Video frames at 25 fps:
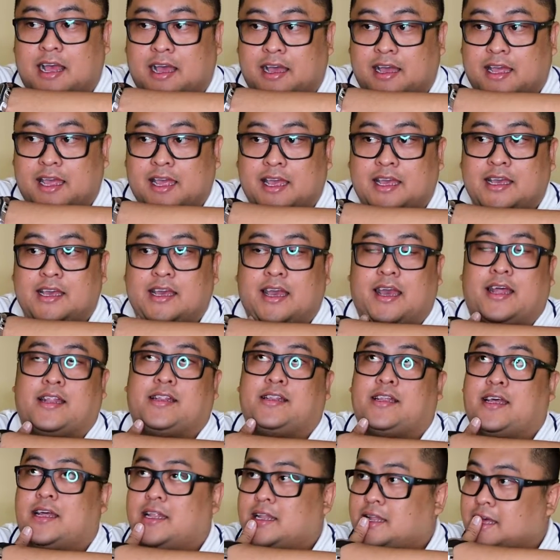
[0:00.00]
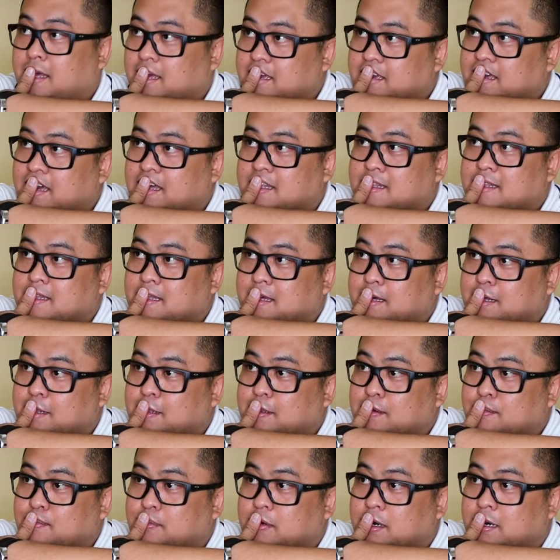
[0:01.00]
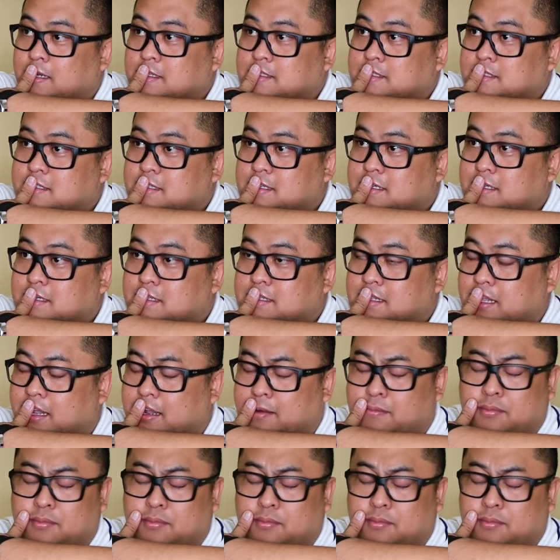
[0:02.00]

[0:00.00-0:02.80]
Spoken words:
Okay, and then I got the LeBron 7.